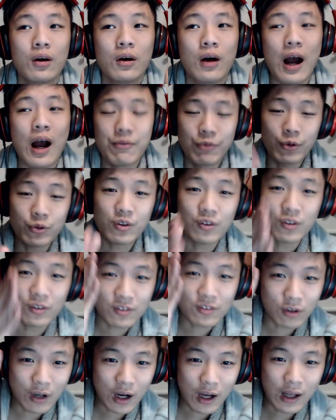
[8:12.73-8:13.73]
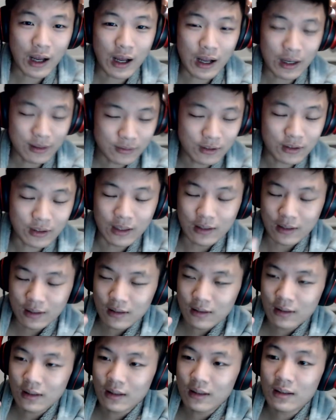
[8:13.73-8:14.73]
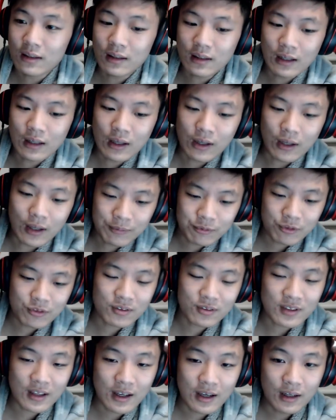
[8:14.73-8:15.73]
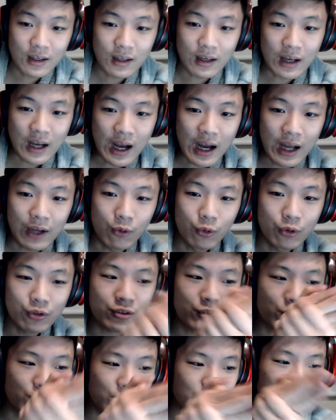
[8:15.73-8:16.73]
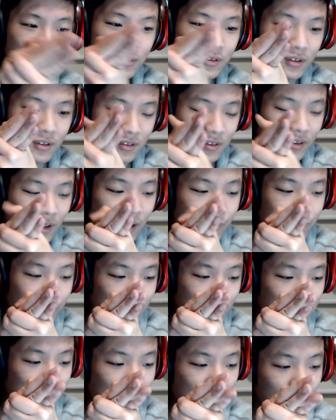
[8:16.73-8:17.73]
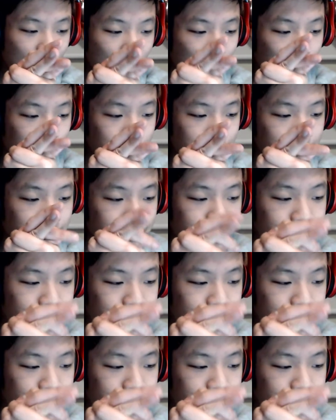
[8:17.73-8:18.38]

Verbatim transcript: I've also discovered. Uh, okay, uh, I'm just gonna say I also discovered that um.